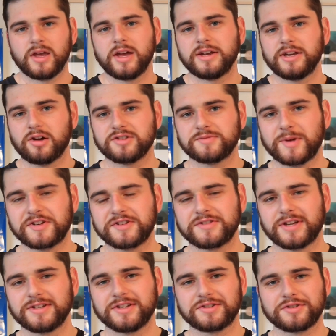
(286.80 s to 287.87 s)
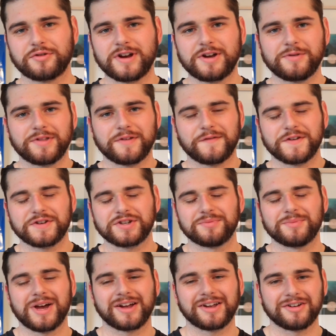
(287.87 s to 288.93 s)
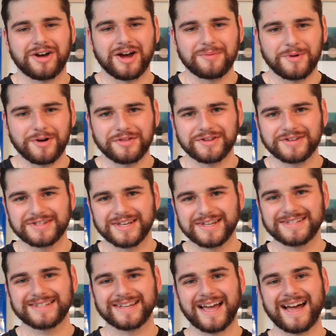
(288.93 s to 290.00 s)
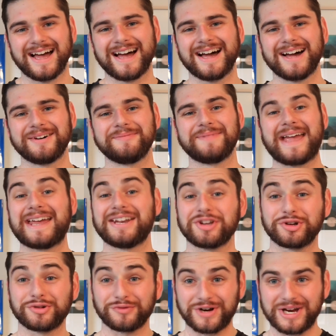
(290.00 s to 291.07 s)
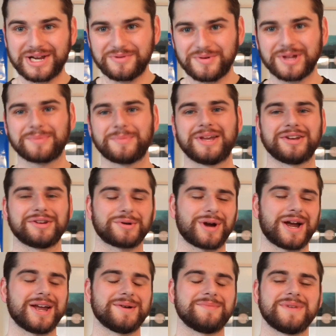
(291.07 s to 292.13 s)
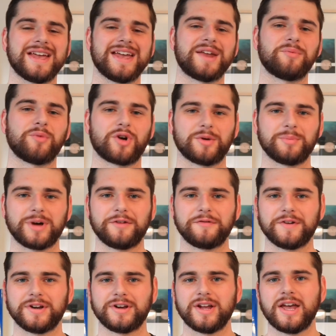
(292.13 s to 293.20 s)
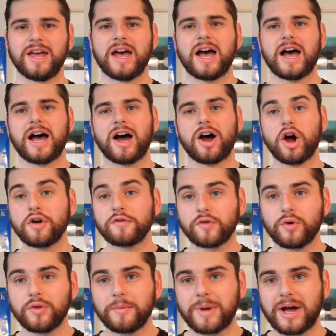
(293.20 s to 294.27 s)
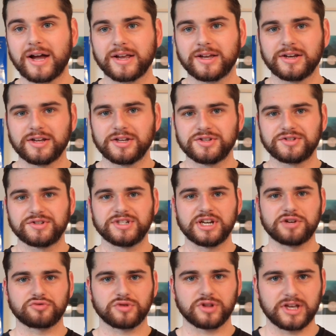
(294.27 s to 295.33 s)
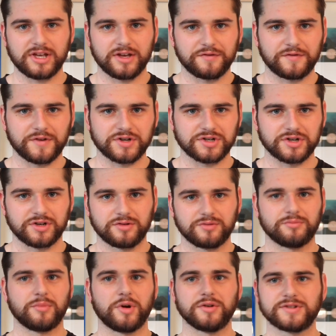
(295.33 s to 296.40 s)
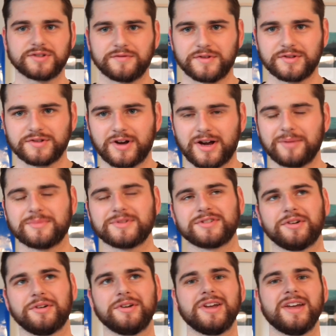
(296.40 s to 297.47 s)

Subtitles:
Now, as much as I disagree with efficient market hypothesis and agree with Ben Graham and Warren Buffett, Overall, the market is generally efficient most of the time. So